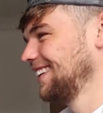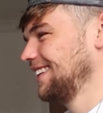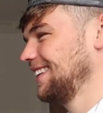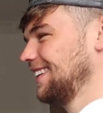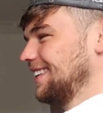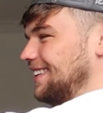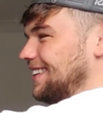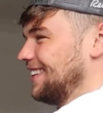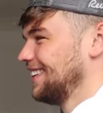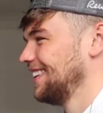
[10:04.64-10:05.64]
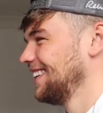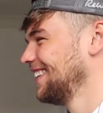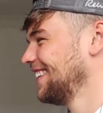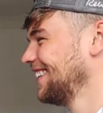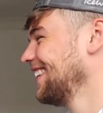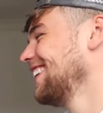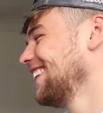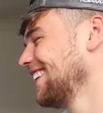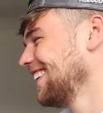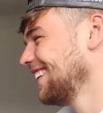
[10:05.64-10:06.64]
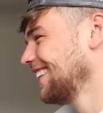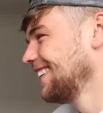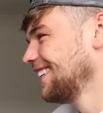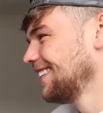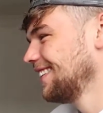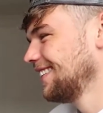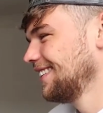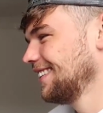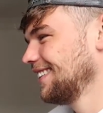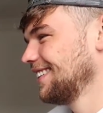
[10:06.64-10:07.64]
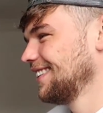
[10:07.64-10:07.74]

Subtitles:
This person isn't speaking.